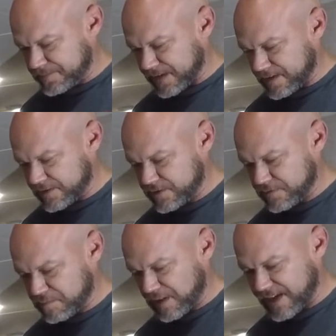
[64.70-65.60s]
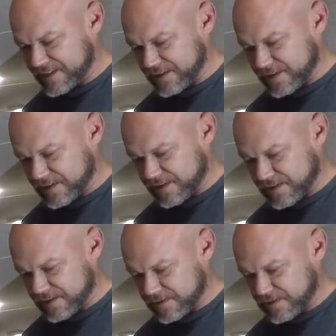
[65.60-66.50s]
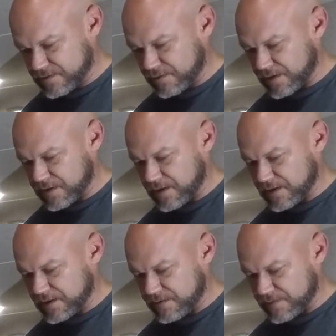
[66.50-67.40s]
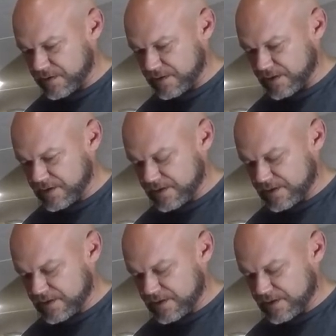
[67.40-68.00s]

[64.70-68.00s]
it's just plastic, and it's certainly not very